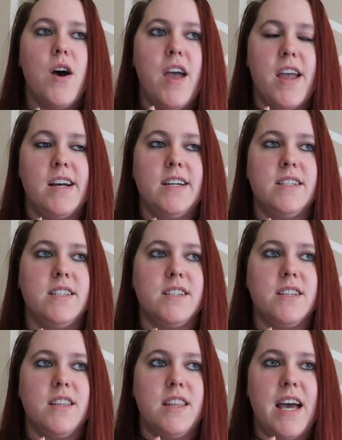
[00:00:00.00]
And
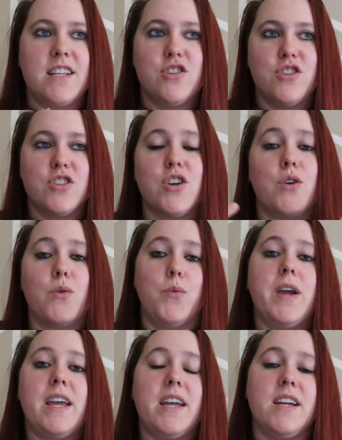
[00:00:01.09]
that's just our
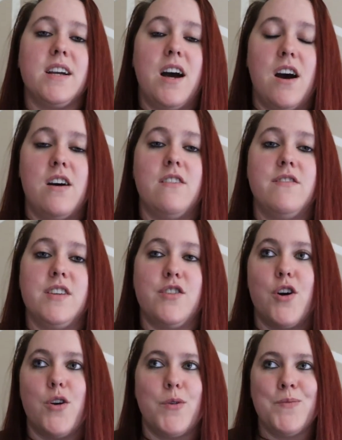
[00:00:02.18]
way of, you
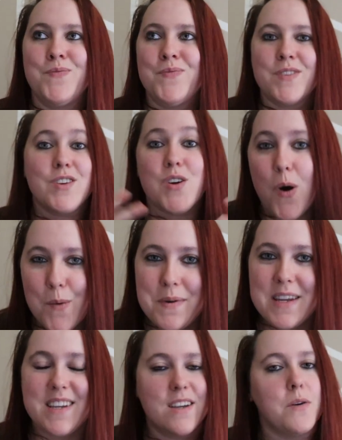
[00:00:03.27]
know,
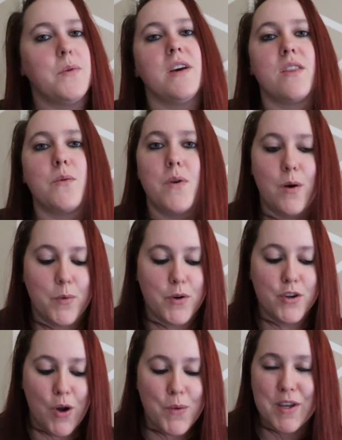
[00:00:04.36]
coping with what
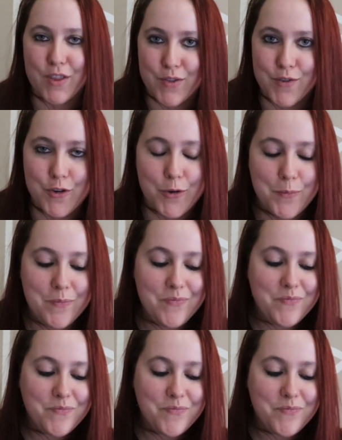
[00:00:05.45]
we're going through.